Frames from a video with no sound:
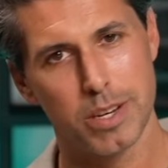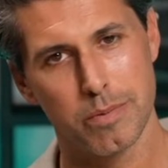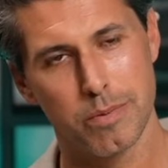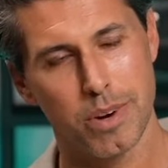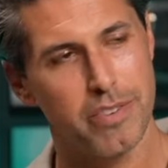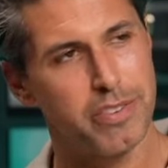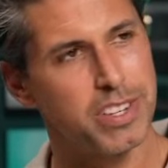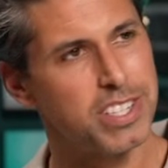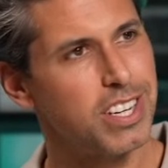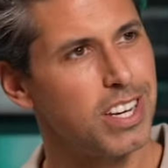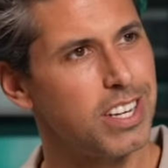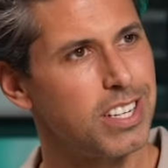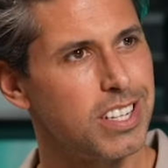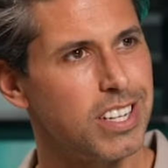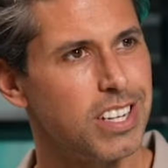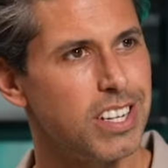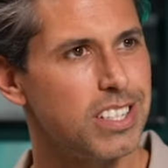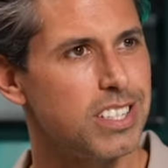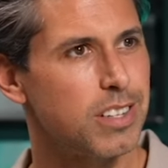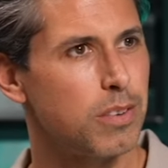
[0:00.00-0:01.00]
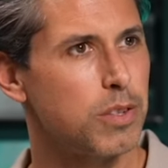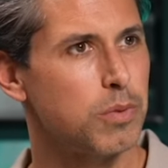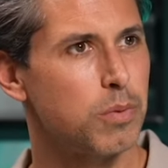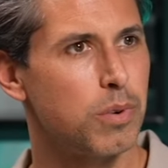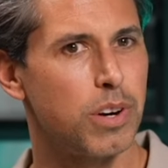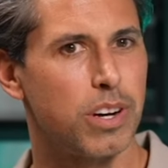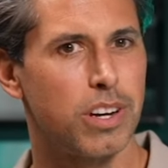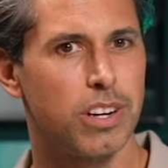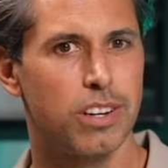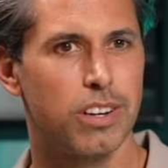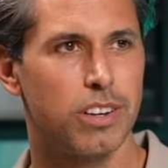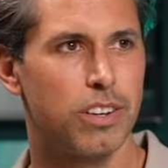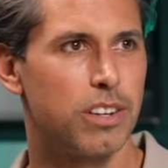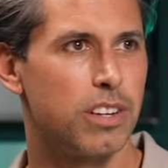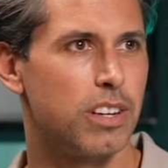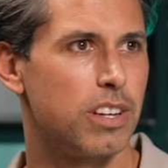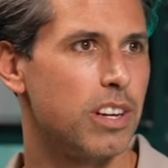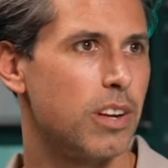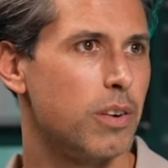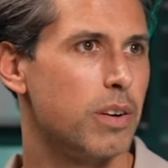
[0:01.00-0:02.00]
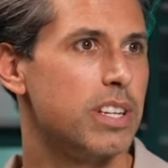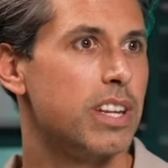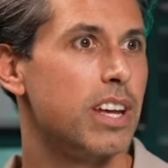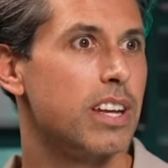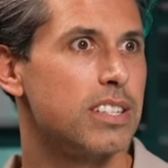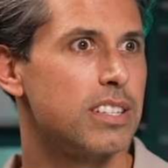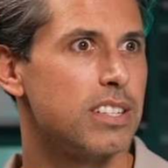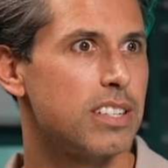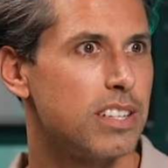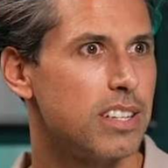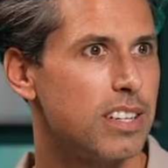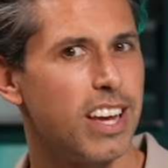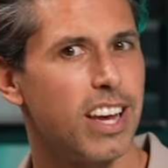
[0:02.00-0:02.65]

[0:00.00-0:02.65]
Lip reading: Been in Dubai for 10 years. I was working on, you know, a desk.